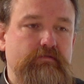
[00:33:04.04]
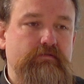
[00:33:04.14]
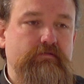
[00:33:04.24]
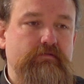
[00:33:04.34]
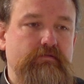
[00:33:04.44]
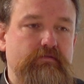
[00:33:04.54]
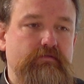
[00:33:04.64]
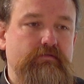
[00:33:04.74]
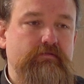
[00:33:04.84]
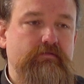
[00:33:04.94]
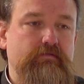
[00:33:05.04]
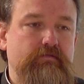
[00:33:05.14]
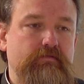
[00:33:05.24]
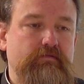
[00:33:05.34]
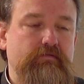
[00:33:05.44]
it, setting it
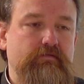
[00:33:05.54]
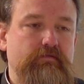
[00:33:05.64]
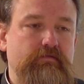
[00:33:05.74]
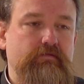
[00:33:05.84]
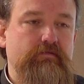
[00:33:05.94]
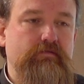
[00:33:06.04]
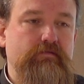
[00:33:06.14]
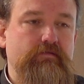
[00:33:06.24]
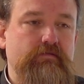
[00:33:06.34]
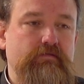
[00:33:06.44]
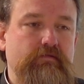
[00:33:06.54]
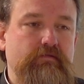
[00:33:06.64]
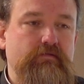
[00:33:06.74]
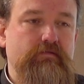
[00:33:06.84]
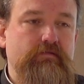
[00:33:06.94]
aside, everything
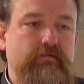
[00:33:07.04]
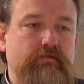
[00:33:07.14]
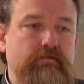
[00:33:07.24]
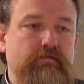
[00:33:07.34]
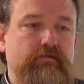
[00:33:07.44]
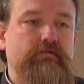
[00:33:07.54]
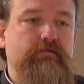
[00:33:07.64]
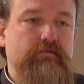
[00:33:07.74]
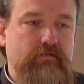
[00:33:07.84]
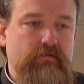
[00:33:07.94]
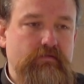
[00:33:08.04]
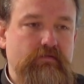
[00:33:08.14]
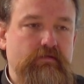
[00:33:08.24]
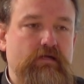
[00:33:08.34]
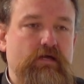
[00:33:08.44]
rectilinear.
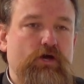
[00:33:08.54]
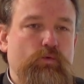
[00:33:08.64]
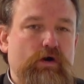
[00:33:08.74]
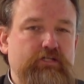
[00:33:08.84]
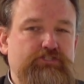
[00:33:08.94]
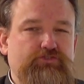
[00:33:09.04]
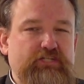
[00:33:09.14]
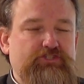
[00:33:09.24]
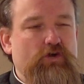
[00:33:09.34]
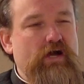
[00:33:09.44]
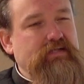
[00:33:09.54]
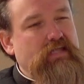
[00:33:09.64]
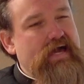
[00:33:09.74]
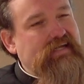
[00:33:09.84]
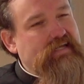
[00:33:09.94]
Well, it's, it's drawing the
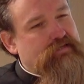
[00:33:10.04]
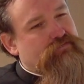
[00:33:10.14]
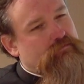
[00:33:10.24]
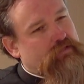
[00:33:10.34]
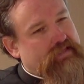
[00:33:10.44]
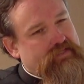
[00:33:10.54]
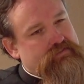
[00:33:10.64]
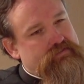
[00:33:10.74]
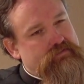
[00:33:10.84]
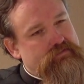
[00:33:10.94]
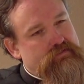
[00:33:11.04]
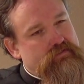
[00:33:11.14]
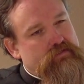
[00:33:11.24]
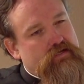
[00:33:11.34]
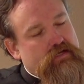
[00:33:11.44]
line in a different place.
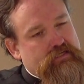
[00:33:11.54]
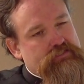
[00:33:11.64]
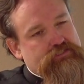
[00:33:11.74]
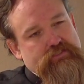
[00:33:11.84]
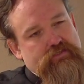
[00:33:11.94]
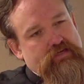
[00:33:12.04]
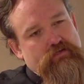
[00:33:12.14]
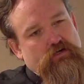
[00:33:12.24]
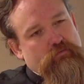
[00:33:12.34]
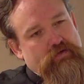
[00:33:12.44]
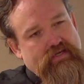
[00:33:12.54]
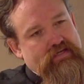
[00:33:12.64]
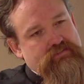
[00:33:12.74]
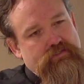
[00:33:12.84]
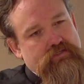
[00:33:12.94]
Because uh, cause, cause Theodore, when he
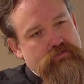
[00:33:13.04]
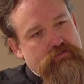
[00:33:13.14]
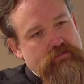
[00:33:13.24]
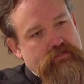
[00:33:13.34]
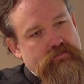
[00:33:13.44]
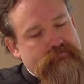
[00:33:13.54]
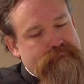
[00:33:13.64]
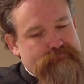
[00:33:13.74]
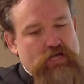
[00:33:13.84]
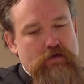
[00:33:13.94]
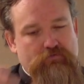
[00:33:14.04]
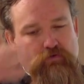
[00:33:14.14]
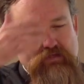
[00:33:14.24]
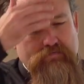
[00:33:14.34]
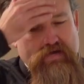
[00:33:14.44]
gets to the, like, Psalm
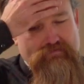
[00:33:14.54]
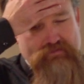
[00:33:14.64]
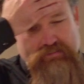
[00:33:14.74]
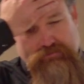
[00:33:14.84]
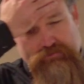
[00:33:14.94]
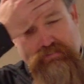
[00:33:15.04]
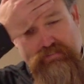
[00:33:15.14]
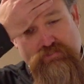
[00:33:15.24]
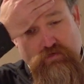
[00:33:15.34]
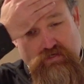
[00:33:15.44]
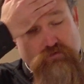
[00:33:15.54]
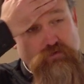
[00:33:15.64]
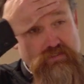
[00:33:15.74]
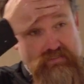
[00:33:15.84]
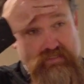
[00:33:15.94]
45 is interesting. That's one of the
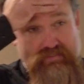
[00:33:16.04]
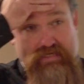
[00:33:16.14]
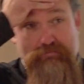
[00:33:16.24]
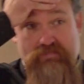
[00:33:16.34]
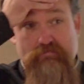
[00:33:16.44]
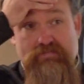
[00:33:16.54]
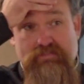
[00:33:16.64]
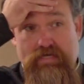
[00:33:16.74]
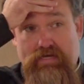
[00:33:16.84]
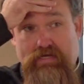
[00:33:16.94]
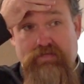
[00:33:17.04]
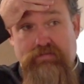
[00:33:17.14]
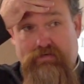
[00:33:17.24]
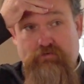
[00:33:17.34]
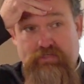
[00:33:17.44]
ones he accepts as messianic, and
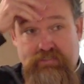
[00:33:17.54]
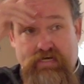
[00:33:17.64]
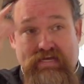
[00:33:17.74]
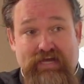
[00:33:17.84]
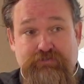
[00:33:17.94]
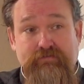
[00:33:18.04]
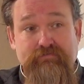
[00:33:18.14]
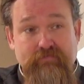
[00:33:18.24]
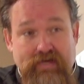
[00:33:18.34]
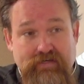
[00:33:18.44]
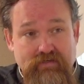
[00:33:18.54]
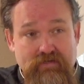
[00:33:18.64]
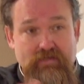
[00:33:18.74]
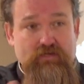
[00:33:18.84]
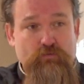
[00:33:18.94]
therefore he's got to actually fight
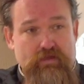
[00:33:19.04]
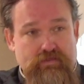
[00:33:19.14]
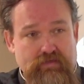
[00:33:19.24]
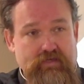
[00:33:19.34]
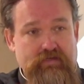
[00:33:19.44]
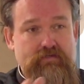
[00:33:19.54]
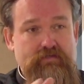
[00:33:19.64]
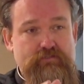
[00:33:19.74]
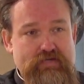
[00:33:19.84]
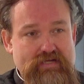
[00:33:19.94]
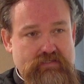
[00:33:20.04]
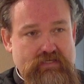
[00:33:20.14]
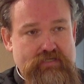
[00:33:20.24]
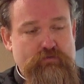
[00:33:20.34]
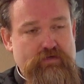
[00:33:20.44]
with the
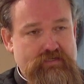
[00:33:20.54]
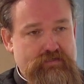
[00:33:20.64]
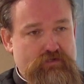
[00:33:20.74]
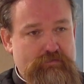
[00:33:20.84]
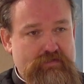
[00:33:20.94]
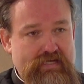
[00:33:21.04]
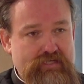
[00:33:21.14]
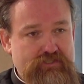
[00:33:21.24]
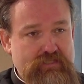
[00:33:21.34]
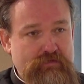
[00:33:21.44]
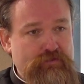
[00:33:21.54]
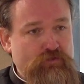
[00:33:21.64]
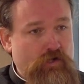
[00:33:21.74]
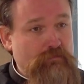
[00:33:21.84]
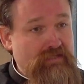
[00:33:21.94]
translate with the interpretation he would
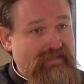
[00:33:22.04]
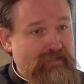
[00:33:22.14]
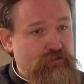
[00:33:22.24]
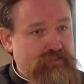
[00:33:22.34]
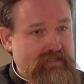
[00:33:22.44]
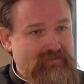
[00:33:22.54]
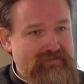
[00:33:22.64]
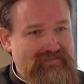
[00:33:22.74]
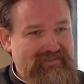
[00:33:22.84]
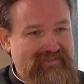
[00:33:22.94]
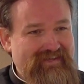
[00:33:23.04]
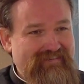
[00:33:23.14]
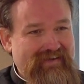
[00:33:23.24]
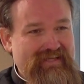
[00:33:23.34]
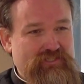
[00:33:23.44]
normally be using.
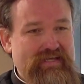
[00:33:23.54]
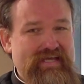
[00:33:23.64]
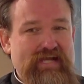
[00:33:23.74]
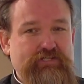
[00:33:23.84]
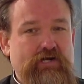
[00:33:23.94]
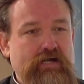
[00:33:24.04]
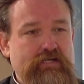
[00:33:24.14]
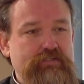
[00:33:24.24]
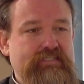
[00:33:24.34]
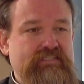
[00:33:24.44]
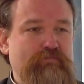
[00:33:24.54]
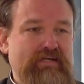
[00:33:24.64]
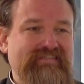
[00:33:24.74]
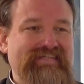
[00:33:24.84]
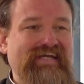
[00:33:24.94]
Right, and so he actually argues
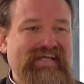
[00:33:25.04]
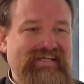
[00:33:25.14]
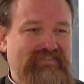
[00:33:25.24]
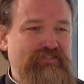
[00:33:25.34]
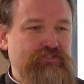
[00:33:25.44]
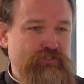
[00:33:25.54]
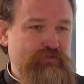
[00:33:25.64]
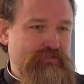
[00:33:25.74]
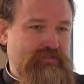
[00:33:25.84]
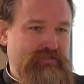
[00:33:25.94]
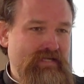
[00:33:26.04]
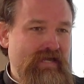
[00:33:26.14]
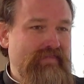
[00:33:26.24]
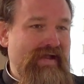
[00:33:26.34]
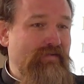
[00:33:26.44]
expressly against the Jews
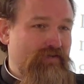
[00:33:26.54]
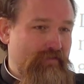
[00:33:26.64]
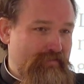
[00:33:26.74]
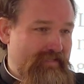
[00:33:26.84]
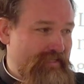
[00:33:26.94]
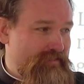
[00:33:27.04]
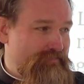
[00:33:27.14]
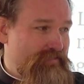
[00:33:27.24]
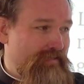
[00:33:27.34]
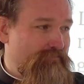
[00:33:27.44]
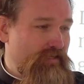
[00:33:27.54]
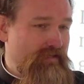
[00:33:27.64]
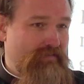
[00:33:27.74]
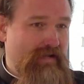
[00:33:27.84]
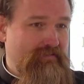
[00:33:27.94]
and their interpretation of Psalm
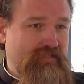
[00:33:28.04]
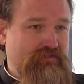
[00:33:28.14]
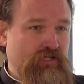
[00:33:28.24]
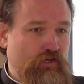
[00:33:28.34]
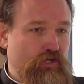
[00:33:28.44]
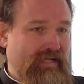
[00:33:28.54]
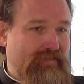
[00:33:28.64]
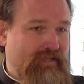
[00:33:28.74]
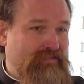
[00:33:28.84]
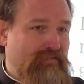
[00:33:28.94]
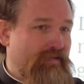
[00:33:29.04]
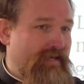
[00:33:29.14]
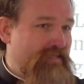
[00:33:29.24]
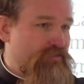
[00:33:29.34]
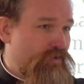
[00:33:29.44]
45 and says, no, look, it doesn't
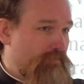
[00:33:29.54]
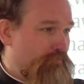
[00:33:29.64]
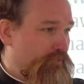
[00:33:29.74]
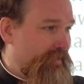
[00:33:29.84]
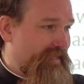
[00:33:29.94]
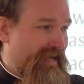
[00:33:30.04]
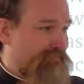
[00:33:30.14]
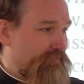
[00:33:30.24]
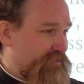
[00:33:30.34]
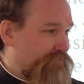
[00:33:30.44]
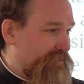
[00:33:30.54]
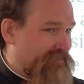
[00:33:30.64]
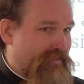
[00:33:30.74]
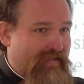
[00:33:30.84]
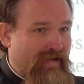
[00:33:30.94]
apply to Zerubbabel, it can't for this
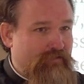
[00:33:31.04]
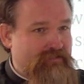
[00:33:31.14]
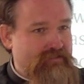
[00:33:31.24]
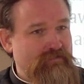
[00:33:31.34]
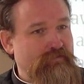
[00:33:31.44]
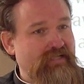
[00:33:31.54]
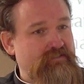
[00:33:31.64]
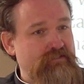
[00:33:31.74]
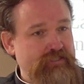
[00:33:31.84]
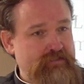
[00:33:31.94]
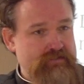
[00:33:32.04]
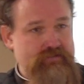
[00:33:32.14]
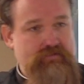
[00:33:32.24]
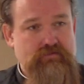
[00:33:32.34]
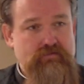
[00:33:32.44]
reason and that reason, it applies to
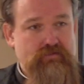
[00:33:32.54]
Jesus.